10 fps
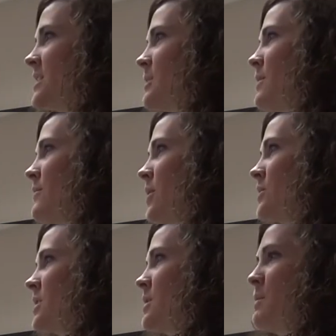some of
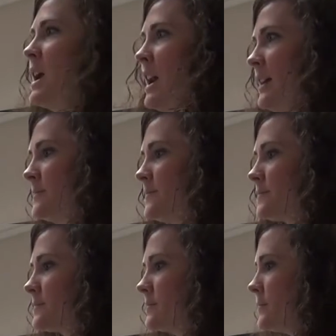those at the beginning.
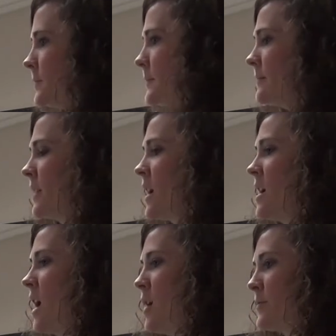
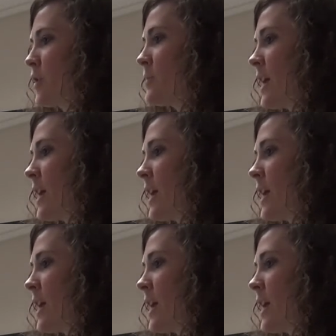Firm